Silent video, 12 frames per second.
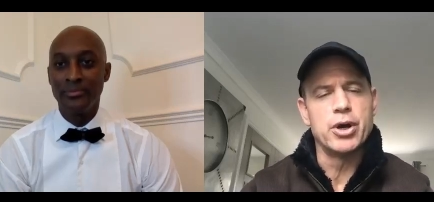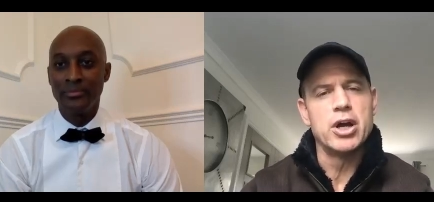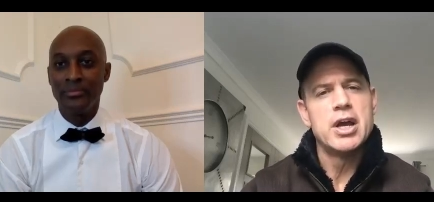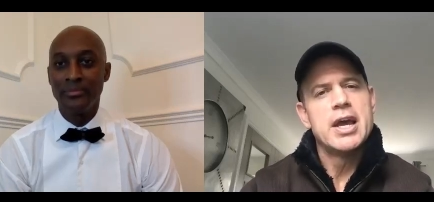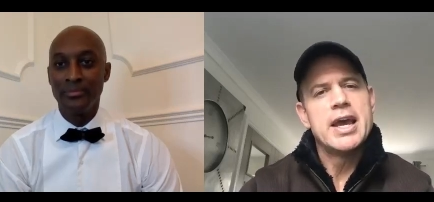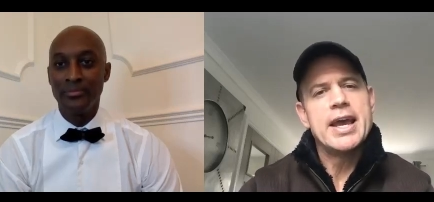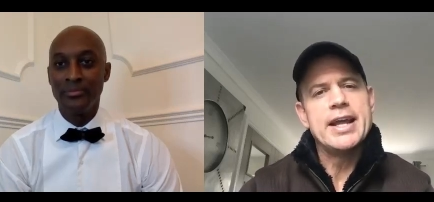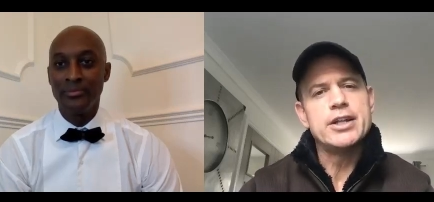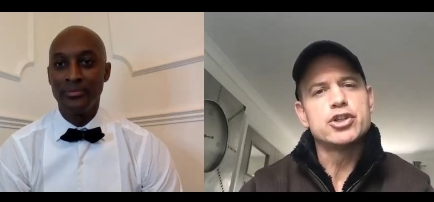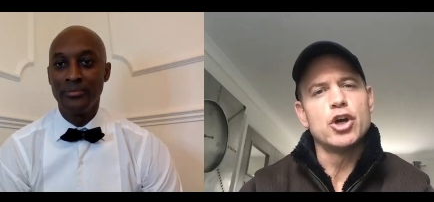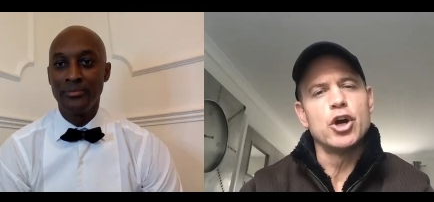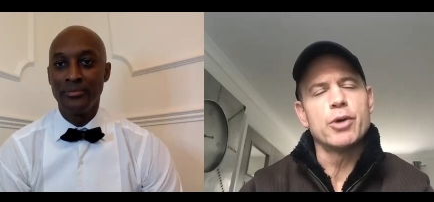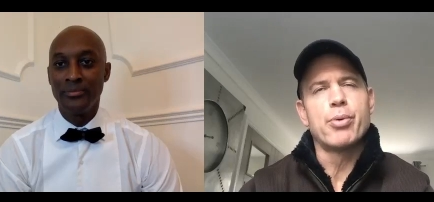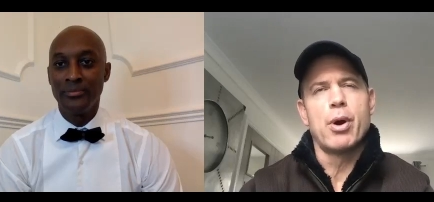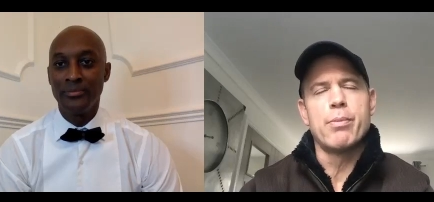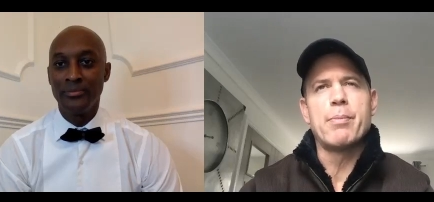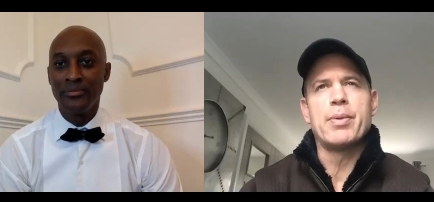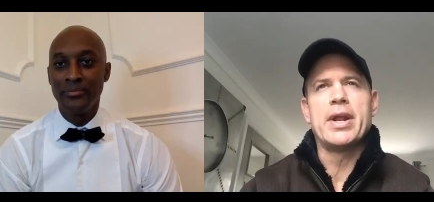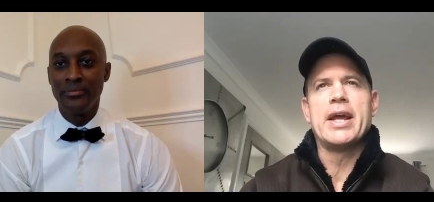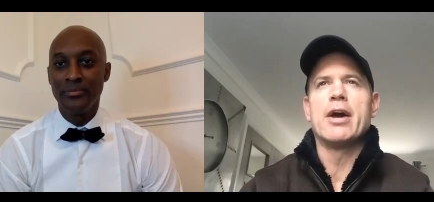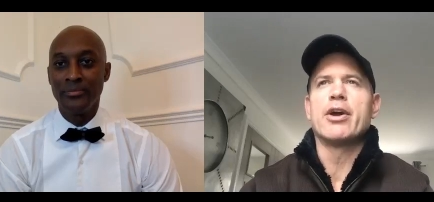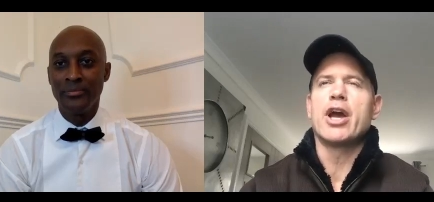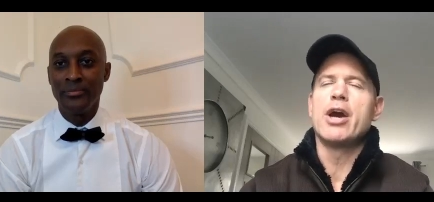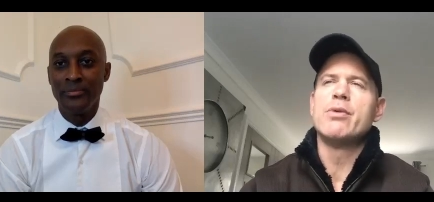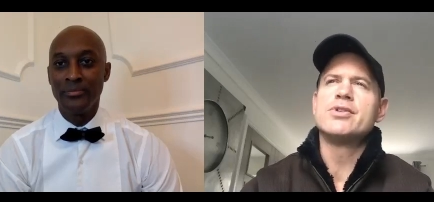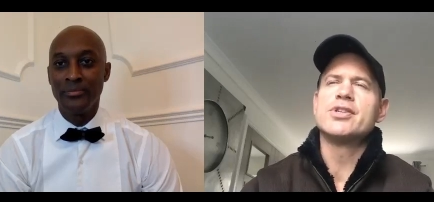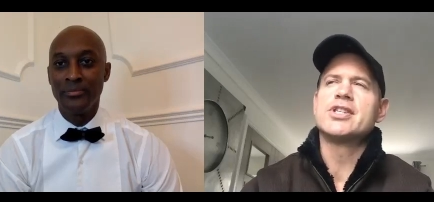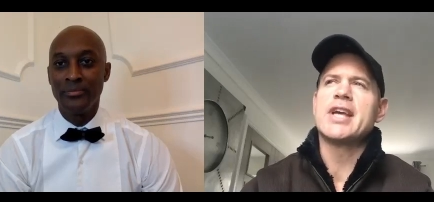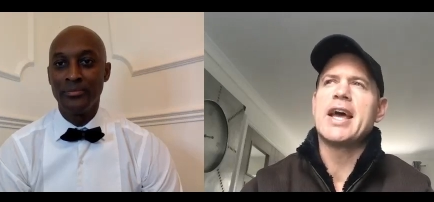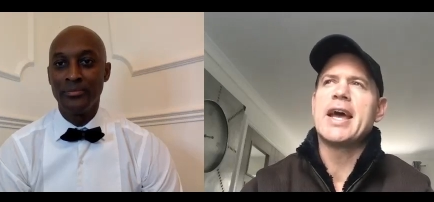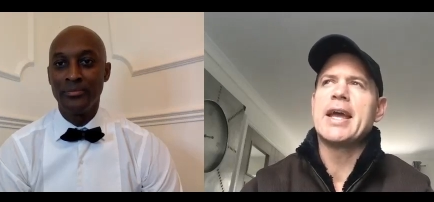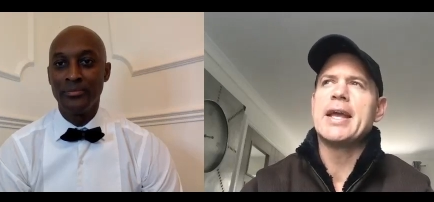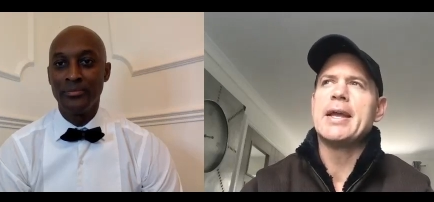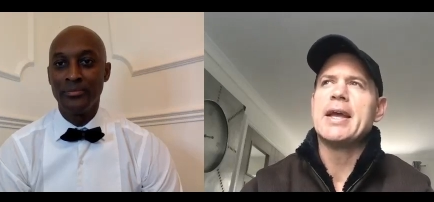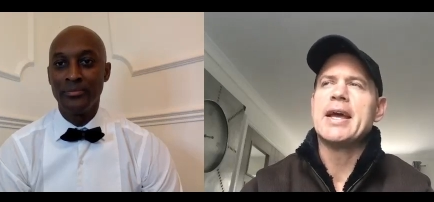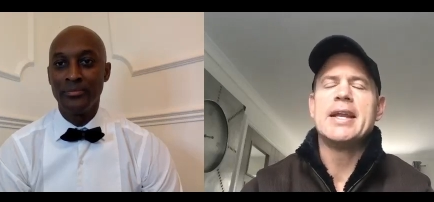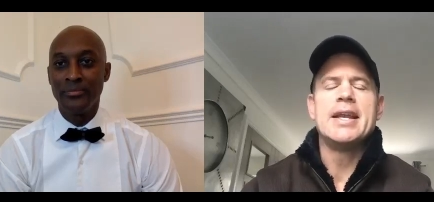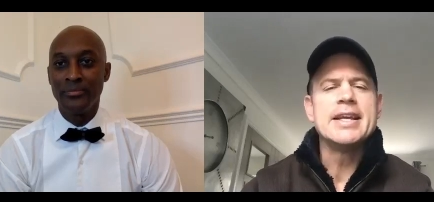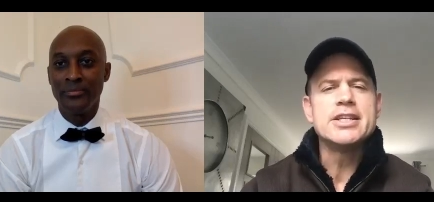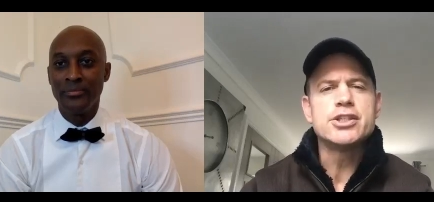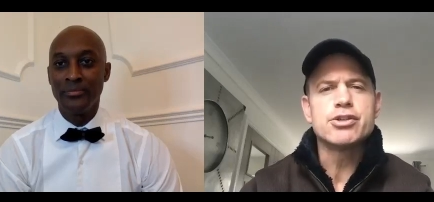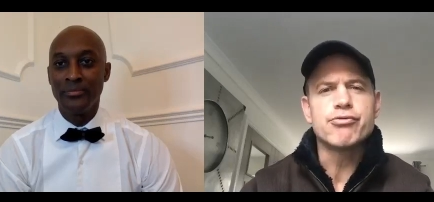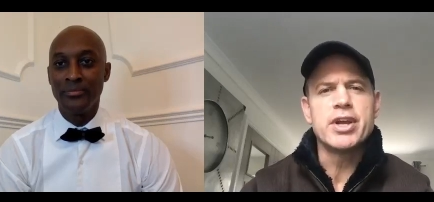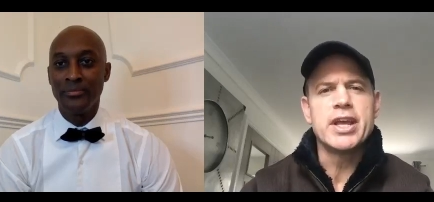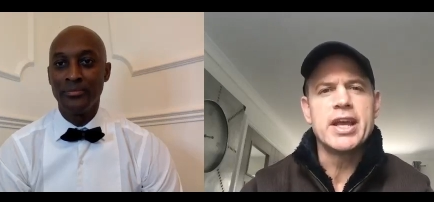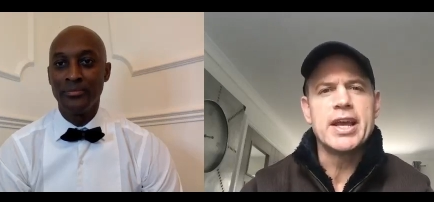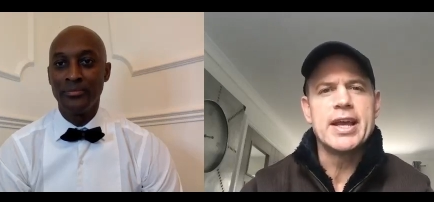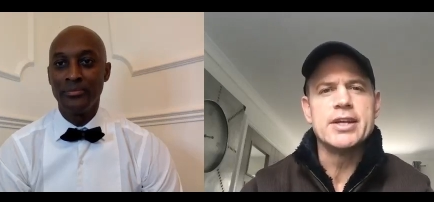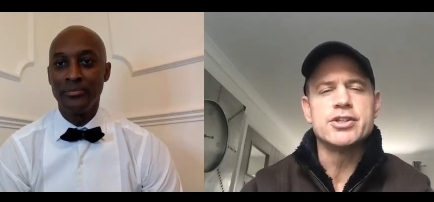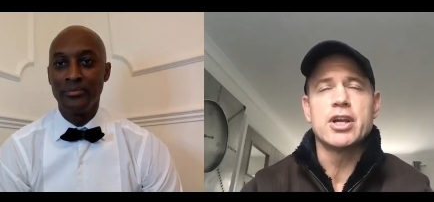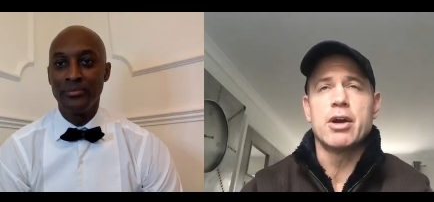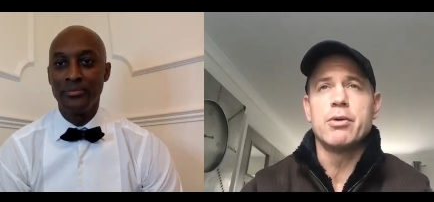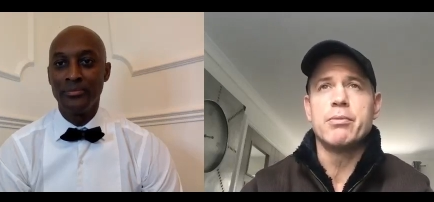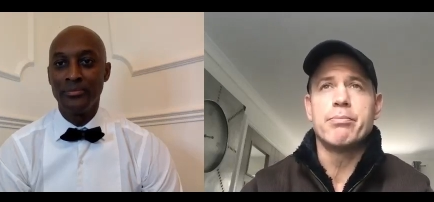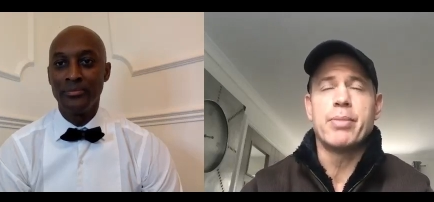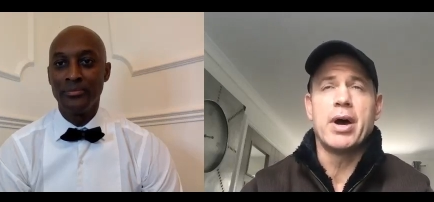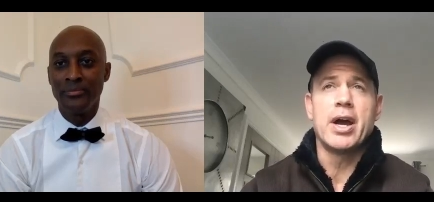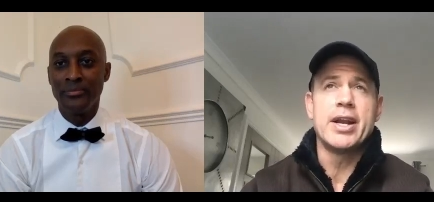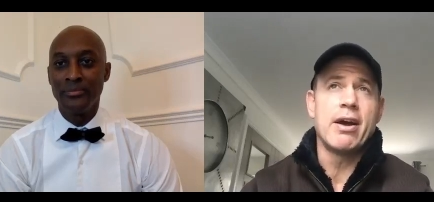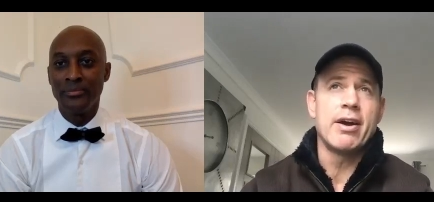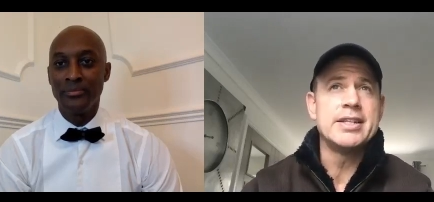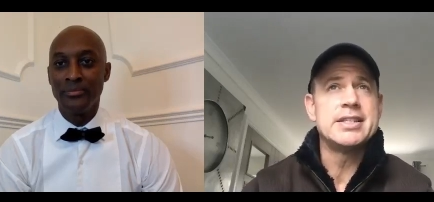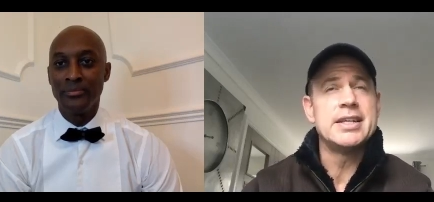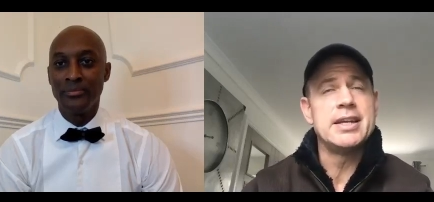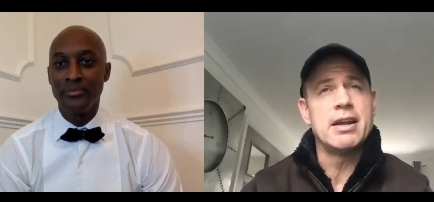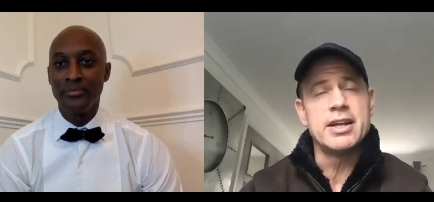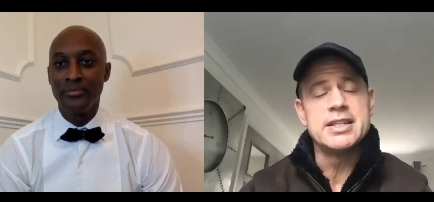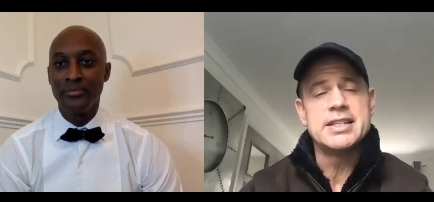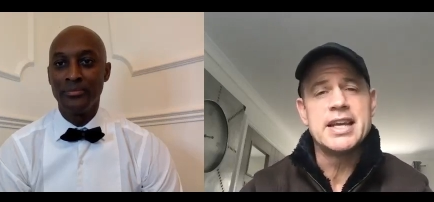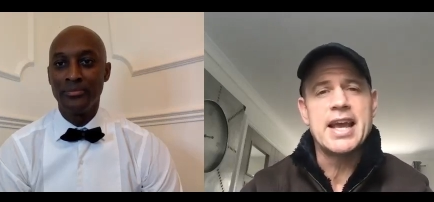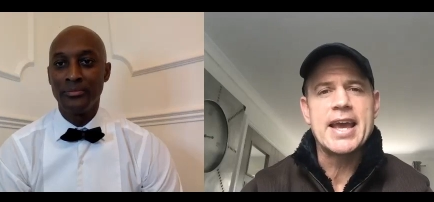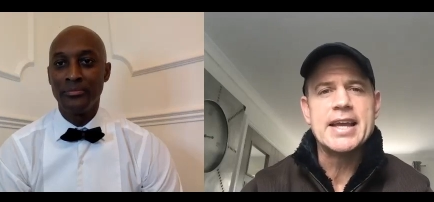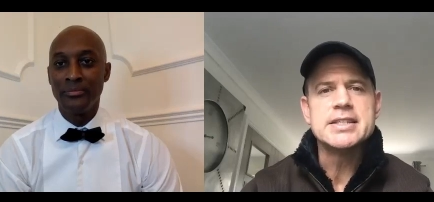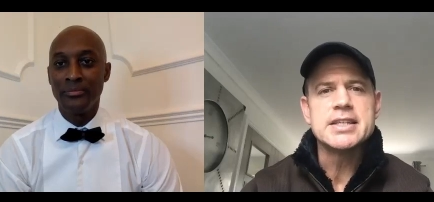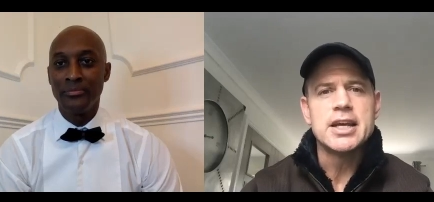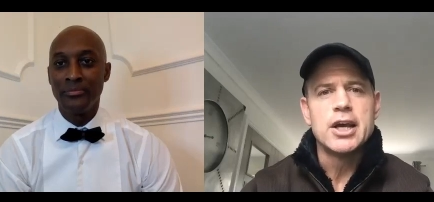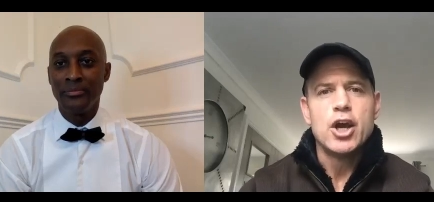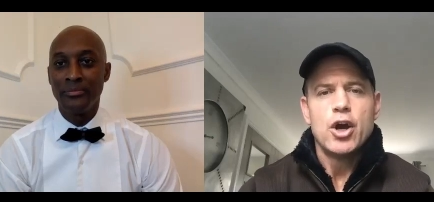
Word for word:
Speaker 1: But it took probably I'm going to say at least three years. So by 1998